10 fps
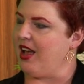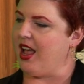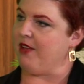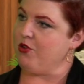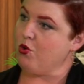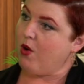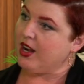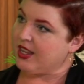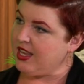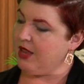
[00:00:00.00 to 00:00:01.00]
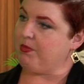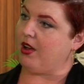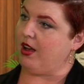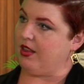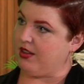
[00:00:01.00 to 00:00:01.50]
If you want to keep
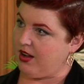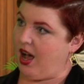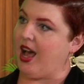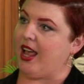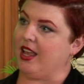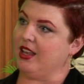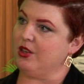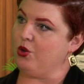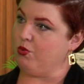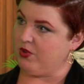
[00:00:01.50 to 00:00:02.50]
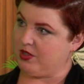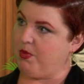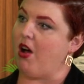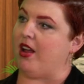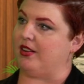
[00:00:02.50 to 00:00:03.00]
the guy, you
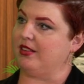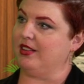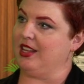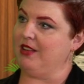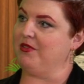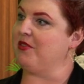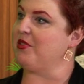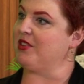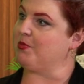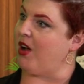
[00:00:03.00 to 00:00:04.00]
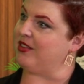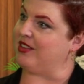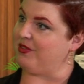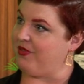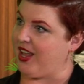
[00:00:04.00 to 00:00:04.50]
respond, even if the response
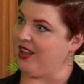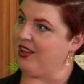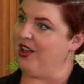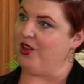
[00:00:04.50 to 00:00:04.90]
is fake.